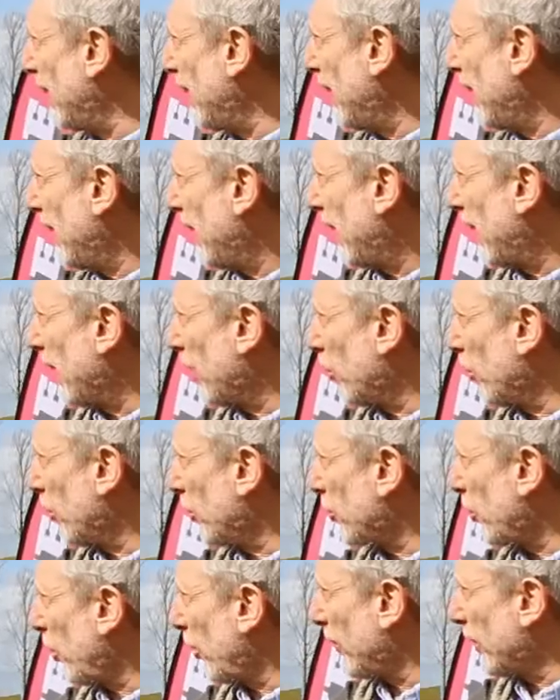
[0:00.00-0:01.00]
and all the
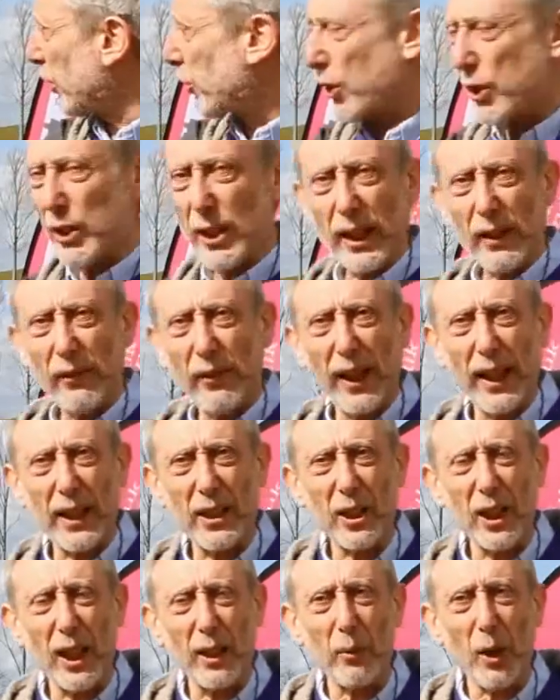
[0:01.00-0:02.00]
sort of interesting things.
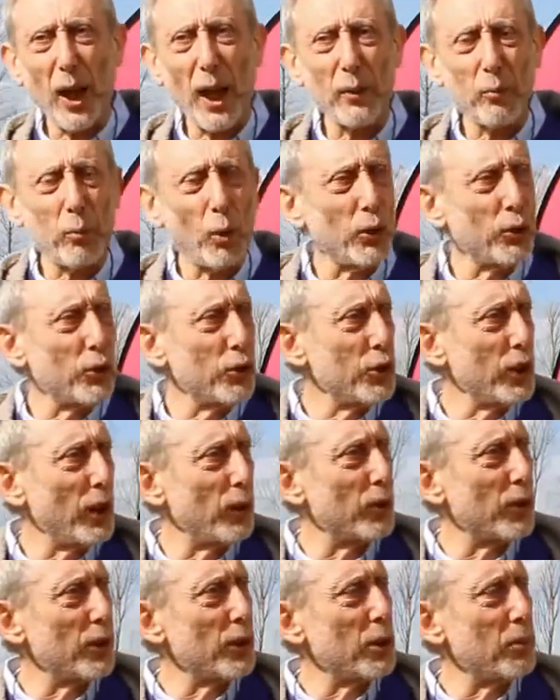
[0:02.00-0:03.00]
And I'd want
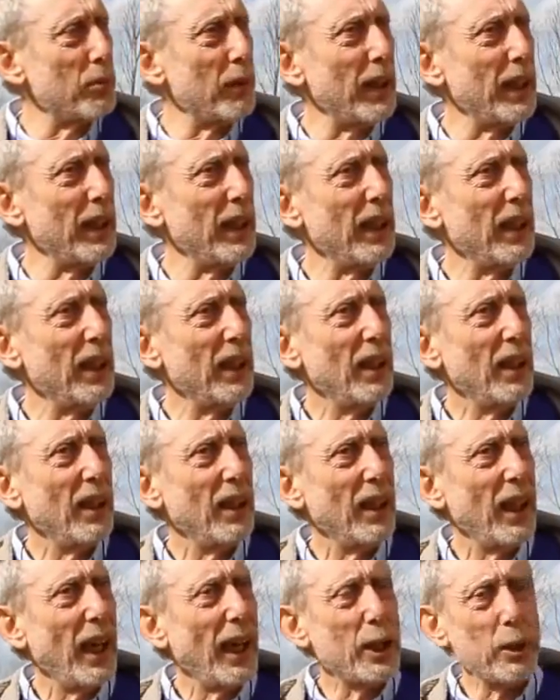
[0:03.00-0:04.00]
children to be
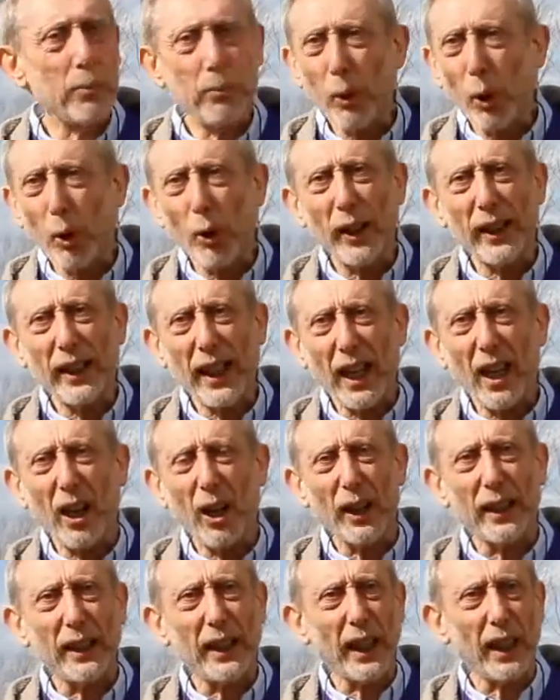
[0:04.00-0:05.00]
exploring that
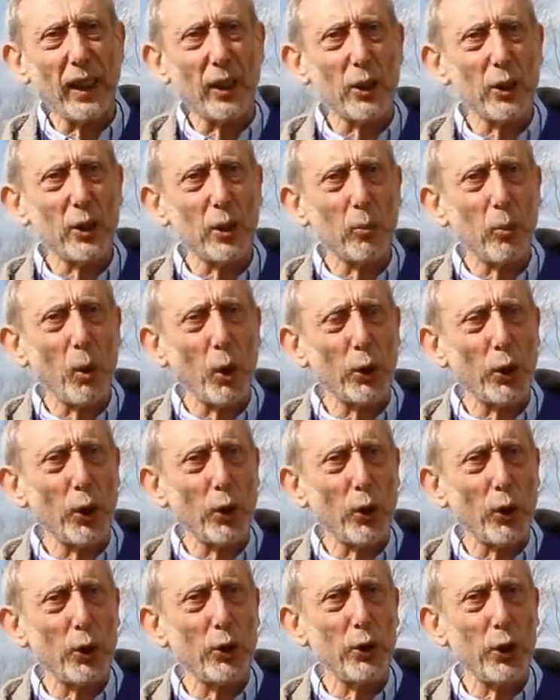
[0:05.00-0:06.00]
idea as to what you
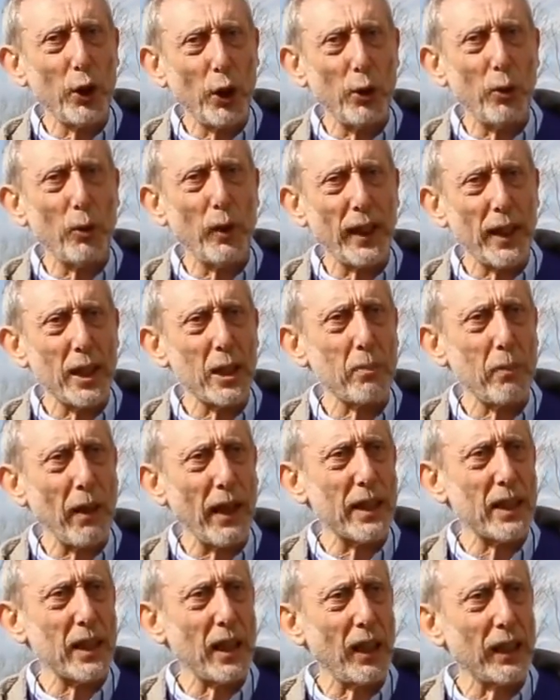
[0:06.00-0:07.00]
can do in a
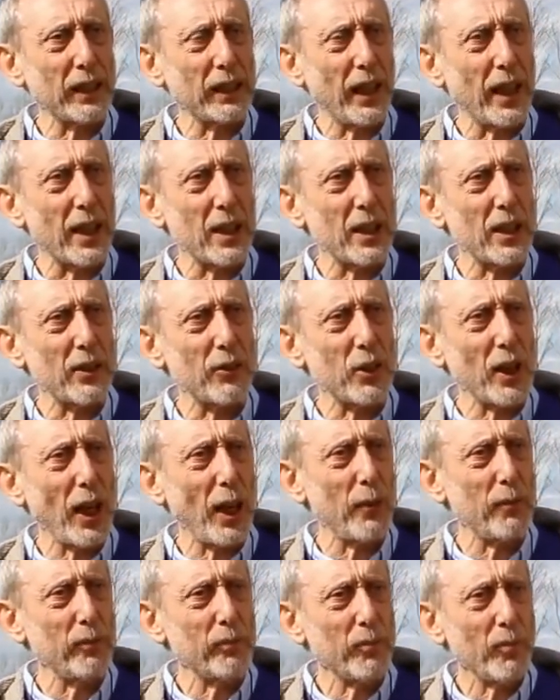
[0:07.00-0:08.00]
space like this. And so,
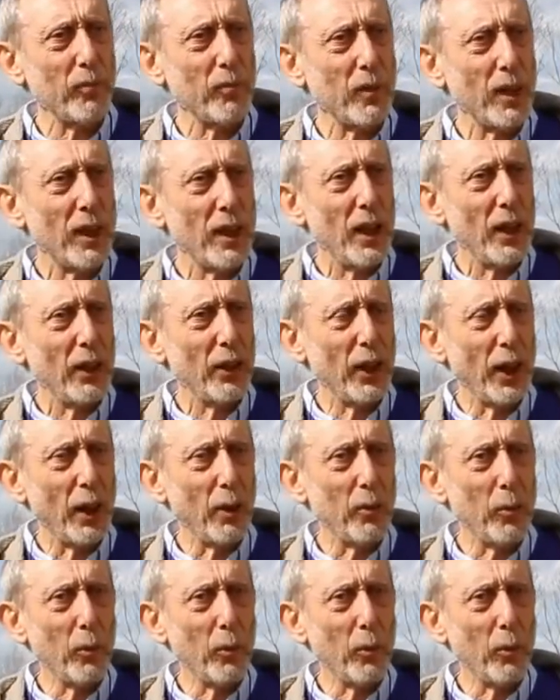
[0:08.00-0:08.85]
you know,